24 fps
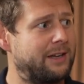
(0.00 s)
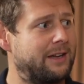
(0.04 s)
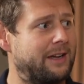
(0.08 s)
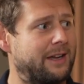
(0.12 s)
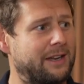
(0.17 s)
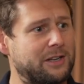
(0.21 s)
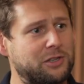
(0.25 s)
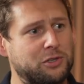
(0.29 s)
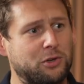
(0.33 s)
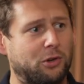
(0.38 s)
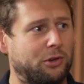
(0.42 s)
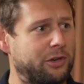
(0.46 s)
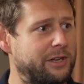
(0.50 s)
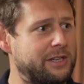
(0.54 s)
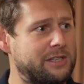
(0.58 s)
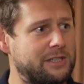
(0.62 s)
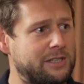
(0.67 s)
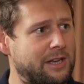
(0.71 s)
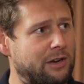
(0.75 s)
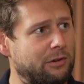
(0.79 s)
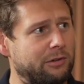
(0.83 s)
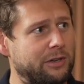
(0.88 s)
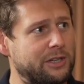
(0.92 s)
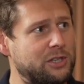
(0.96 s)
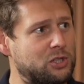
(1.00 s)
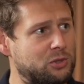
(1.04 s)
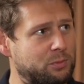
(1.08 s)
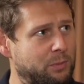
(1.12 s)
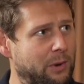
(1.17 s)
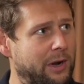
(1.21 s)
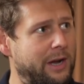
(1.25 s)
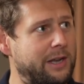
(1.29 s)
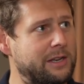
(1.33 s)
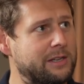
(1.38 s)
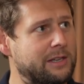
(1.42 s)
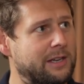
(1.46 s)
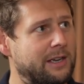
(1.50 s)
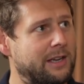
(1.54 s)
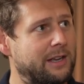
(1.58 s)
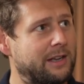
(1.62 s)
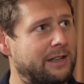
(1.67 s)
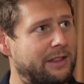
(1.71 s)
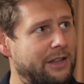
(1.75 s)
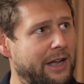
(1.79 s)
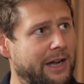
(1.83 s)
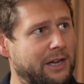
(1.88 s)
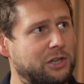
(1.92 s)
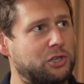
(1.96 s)
and it's not necessarily spread,
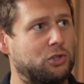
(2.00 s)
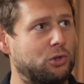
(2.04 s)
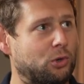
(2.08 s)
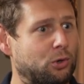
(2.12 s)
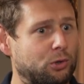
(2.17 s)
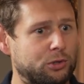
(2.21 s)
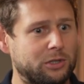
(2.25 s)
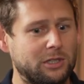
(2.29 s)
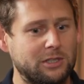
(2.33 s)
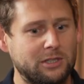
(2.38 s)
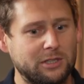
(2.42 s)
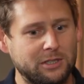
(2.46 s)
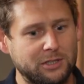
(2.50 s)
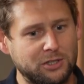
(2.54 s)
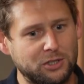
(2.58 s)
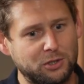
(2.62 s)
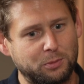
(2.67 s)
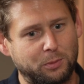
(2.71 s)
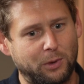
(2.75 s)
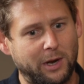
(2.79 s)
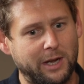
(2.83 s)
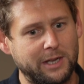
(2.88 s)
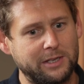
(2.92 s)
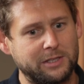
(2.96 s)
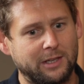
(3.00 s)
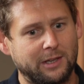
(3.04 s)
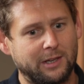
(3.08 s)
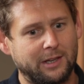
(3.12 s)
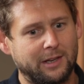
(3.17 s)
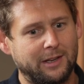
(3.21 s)
that shortage isn't spread,